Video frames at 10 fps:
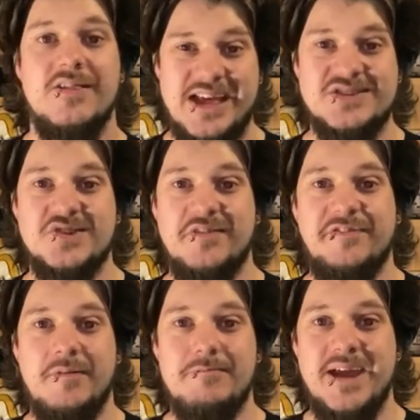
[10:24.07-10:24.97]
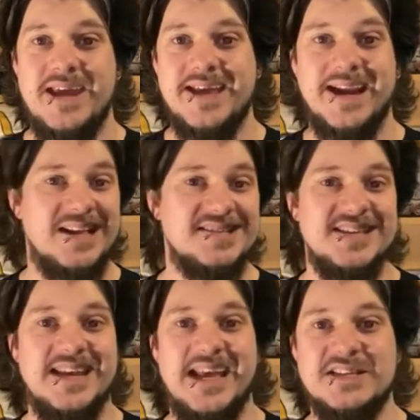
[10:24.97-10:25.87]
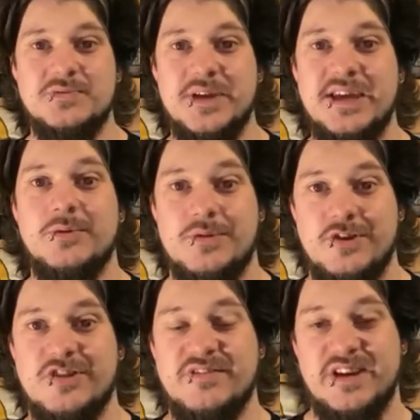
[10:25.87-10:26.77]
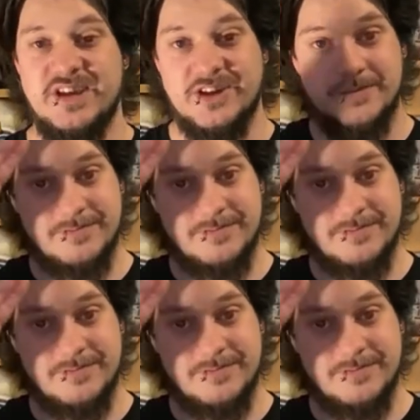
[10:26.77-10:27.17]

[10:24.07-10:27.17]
That's all from me, and I'll see you next week with another video.